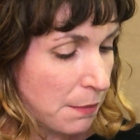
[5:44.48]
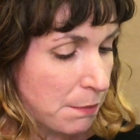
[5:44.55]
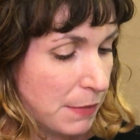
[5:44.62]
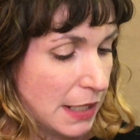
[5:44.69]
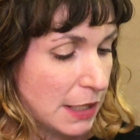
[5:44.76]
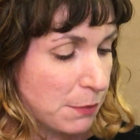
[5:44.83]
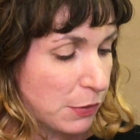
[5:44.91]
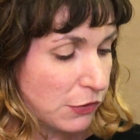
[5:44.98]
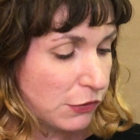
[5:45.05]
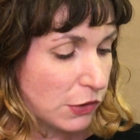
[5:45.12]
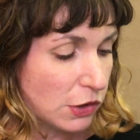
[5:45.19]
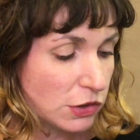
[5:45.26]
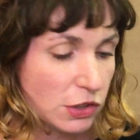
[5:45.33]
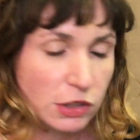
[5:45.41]
Many
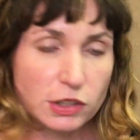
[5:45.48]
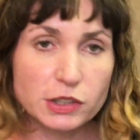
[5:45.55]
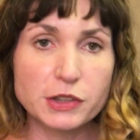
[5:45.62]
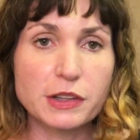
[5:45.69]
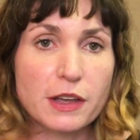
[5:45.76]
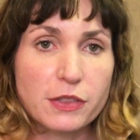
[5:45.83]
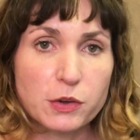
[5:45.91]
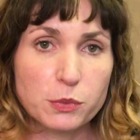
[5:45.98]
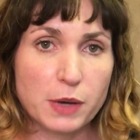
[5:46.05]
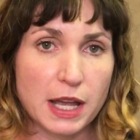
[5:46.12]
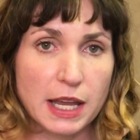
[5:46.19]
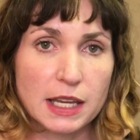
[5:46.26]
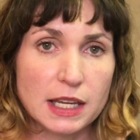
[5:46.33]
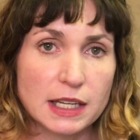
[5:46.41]
prefer to look the other
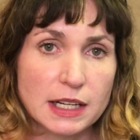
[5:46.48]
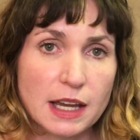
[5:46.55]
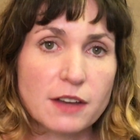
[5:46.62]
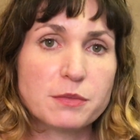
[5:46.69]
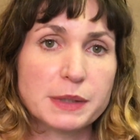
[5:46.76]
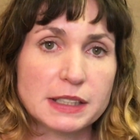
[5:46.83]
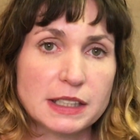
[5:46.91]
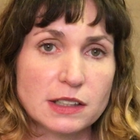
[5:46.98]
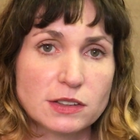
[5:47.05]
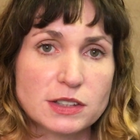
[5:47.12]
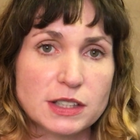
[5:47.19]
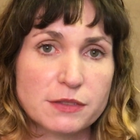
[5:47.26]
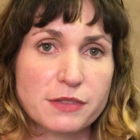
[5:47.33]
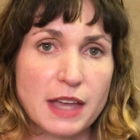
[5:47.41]
way, and I've been
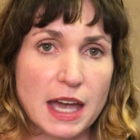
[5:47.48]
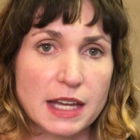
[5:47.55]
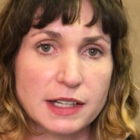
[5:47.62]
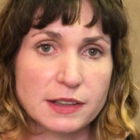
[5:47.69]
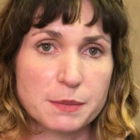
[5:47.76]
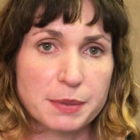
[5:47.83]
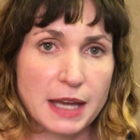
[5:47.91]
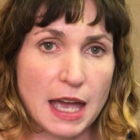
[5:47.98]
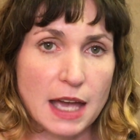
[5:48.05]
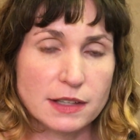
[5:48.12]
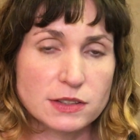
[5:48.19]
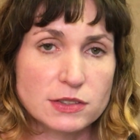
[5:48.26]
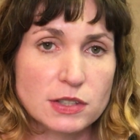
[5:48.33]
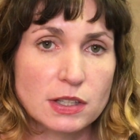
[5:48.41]
guilty of that in the
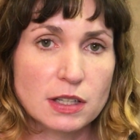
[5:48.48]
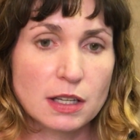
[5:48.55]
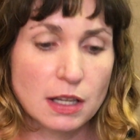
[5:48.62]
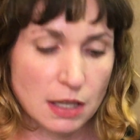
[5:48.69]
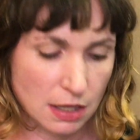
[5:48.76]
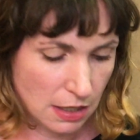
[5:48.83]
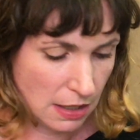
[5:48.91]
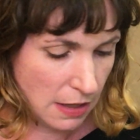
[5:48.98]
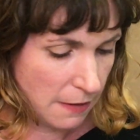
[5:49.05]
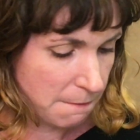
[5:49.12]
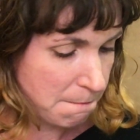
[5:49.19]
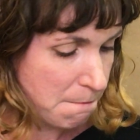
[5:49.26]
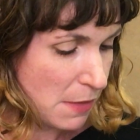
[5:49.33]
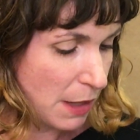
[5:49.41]
past.
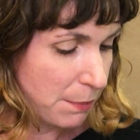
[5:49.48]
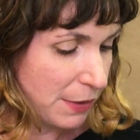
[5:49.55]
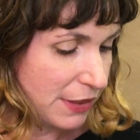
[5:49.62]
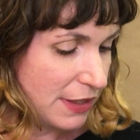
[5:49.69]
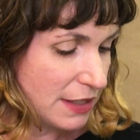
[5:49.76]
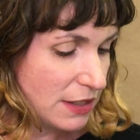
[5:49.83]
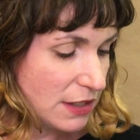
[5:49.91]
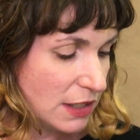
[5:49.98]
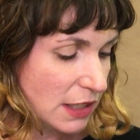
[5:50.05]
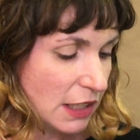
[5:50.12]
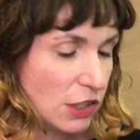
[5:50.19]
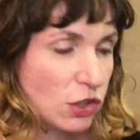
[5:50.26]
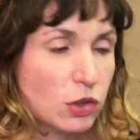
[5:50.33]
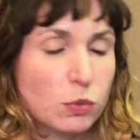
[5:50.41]
But this is
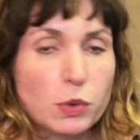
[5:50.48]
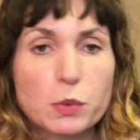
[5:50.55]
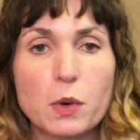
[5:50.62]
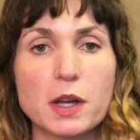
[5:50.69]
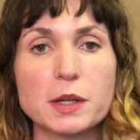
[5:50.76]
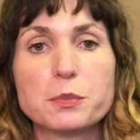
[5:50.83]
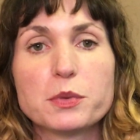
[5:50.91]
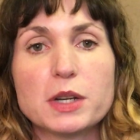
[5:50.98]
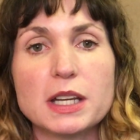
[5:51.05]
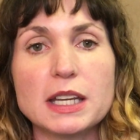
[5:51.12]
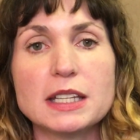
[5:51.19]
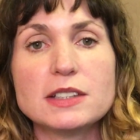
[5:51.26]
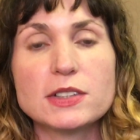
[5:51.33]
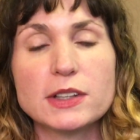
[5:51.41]
an issue we want to
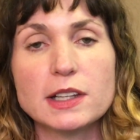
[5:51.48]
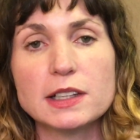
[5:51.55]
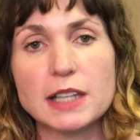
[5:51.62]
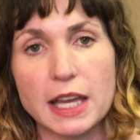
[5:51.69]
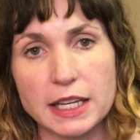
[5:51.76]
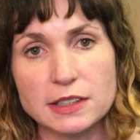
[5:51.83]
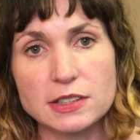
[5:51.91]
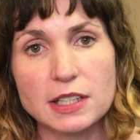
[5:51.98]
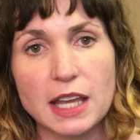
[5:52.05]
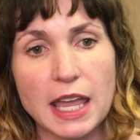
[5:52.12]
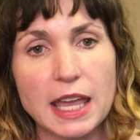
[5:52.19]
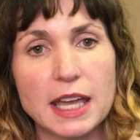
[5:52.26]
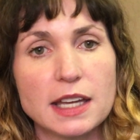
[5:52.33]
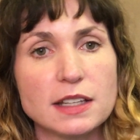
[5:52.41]
bring into the light,
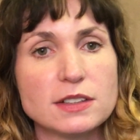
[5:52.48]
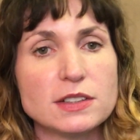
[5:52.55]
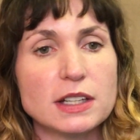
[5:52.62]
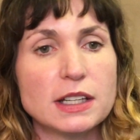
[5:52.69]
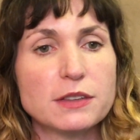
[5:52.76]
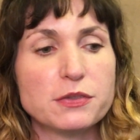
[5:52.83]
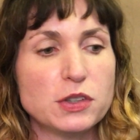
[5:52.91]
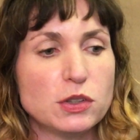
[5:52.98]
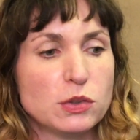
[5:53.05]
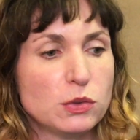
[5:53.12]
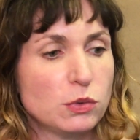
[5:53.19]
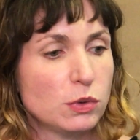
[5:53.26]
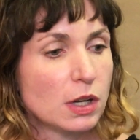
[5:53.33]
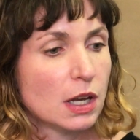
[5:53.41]
and if
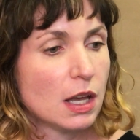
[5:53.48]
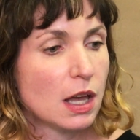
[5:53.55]
you